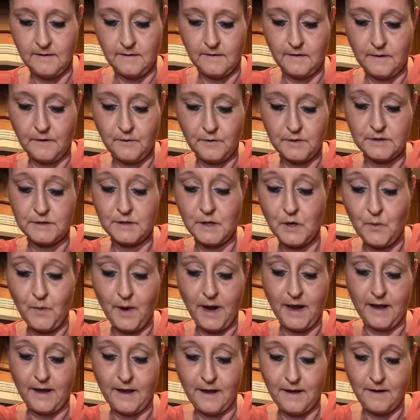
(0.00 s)
there was no
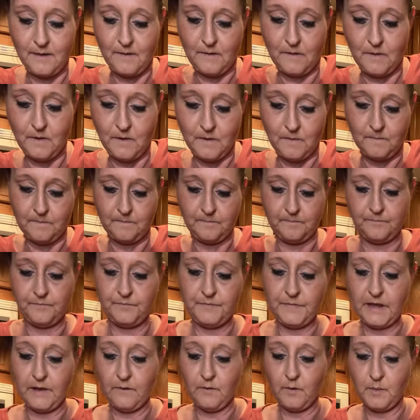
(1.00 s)
way
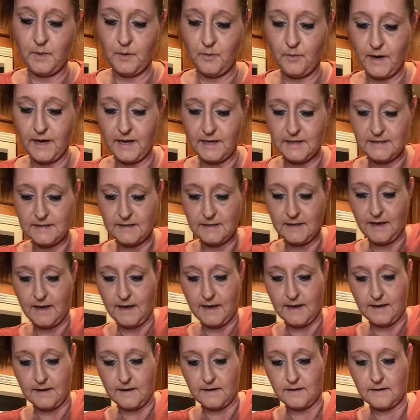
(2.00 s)
they would be ready
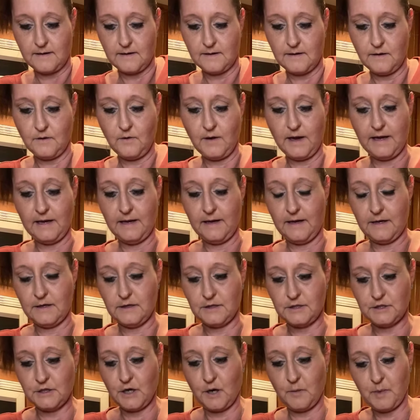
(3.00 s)
tonight. Oh, I need to
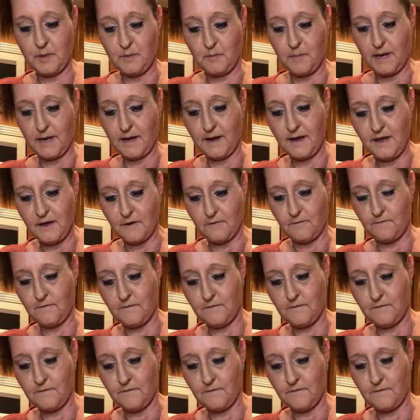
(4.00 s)
sharpen my knife.